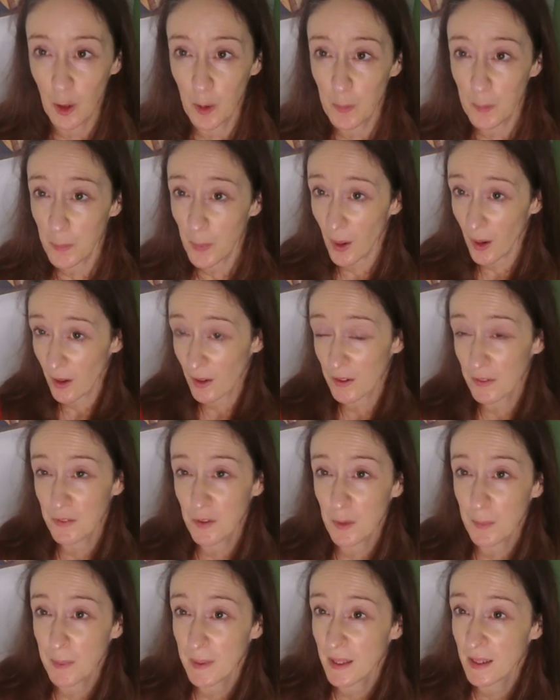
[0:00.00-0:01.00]
But if
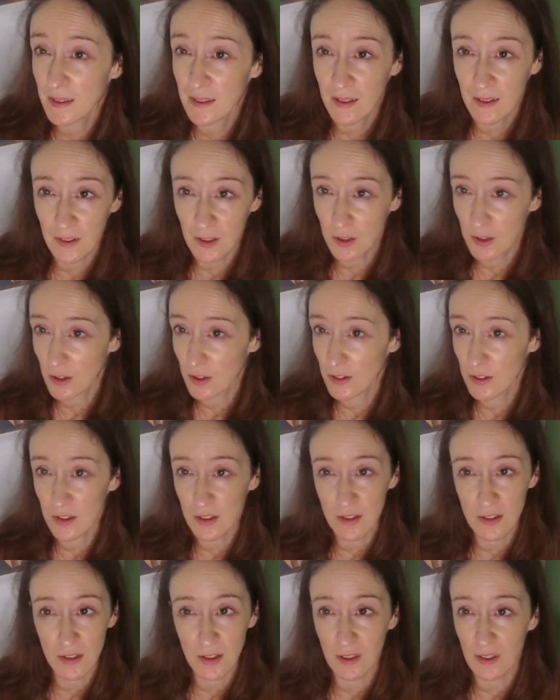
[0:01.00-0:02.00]
you're a beginner, you can
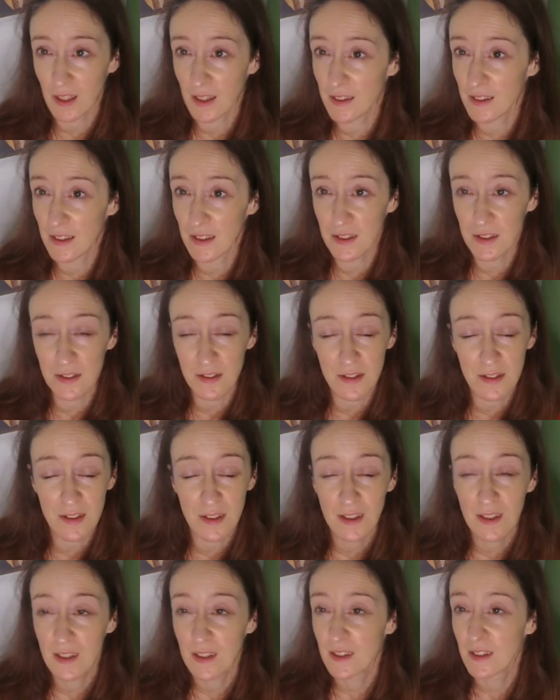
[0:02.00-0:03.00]
just do it like this
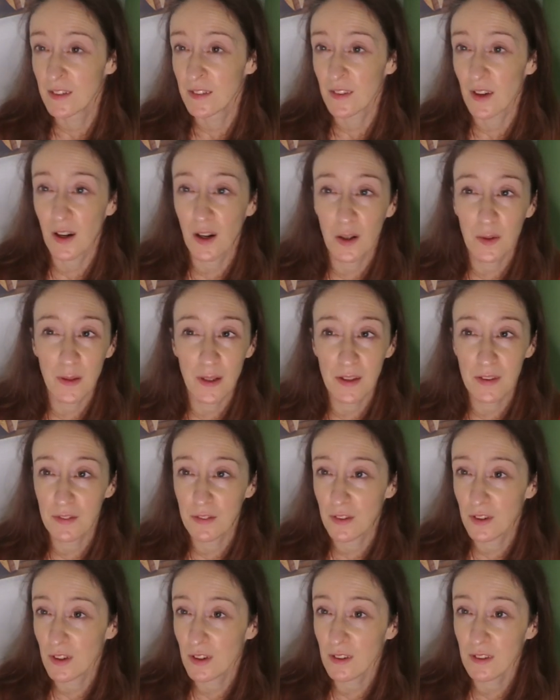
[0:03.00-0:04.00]
the whole way
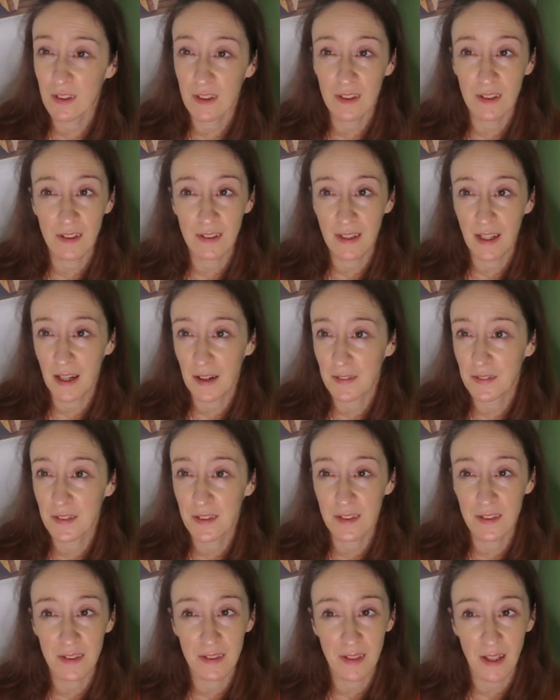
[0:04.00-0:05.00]
through. You don't have
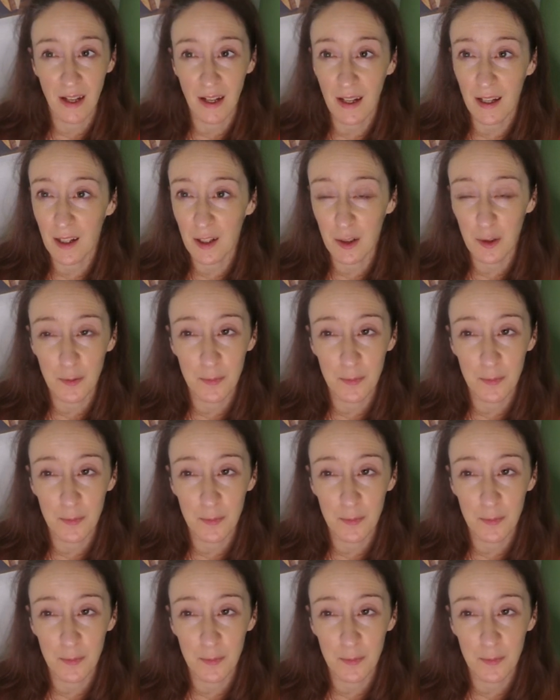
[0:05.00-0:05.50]
to do that.